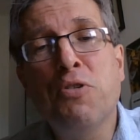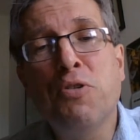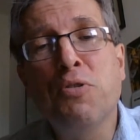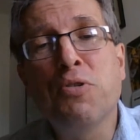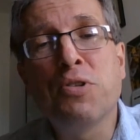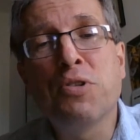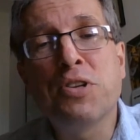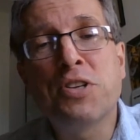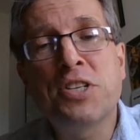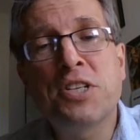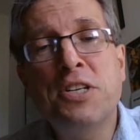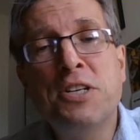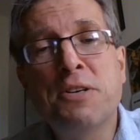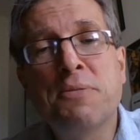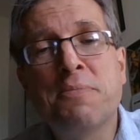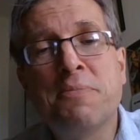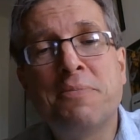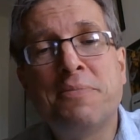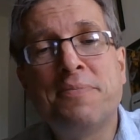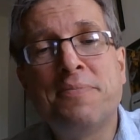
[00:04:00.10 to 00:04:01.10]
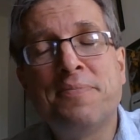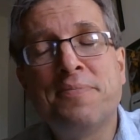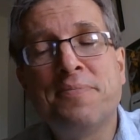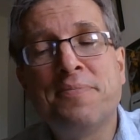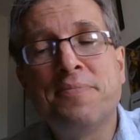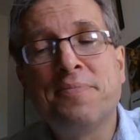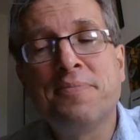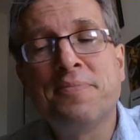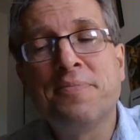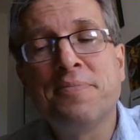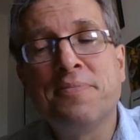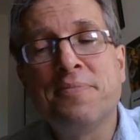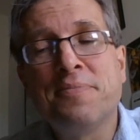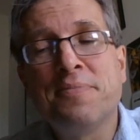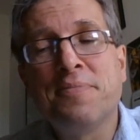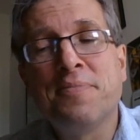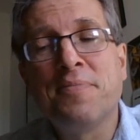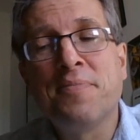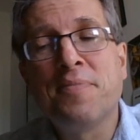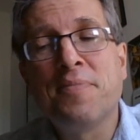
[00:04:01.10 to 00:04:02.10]
all the time,
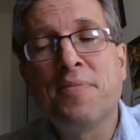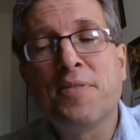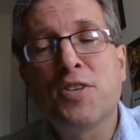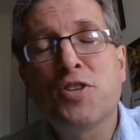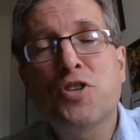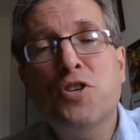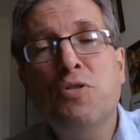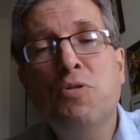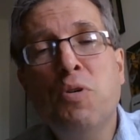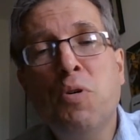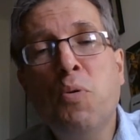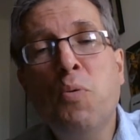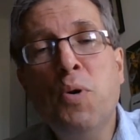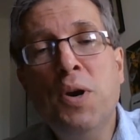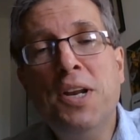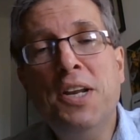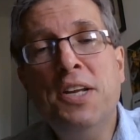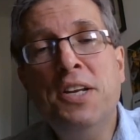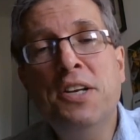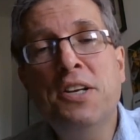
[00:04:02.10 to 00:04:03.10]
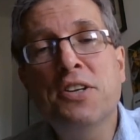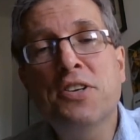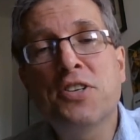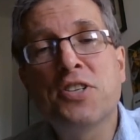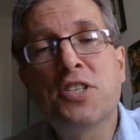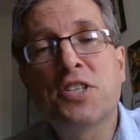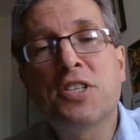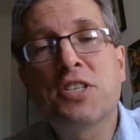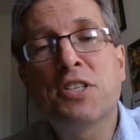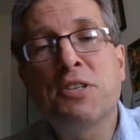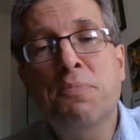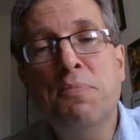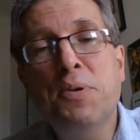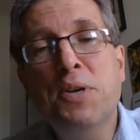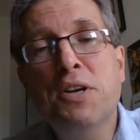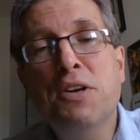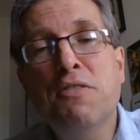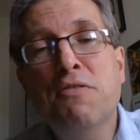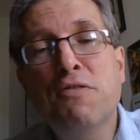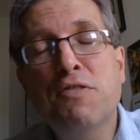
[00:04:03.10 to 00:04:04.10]
show a willingness to
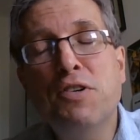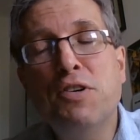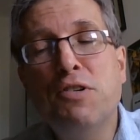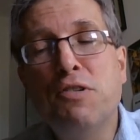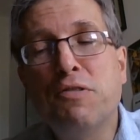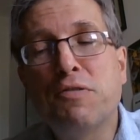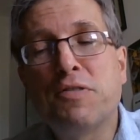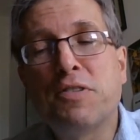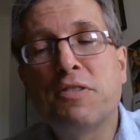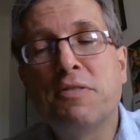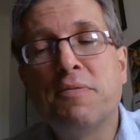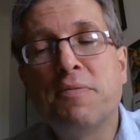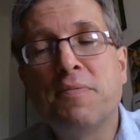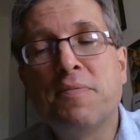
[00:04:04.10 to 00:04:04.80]
be involved.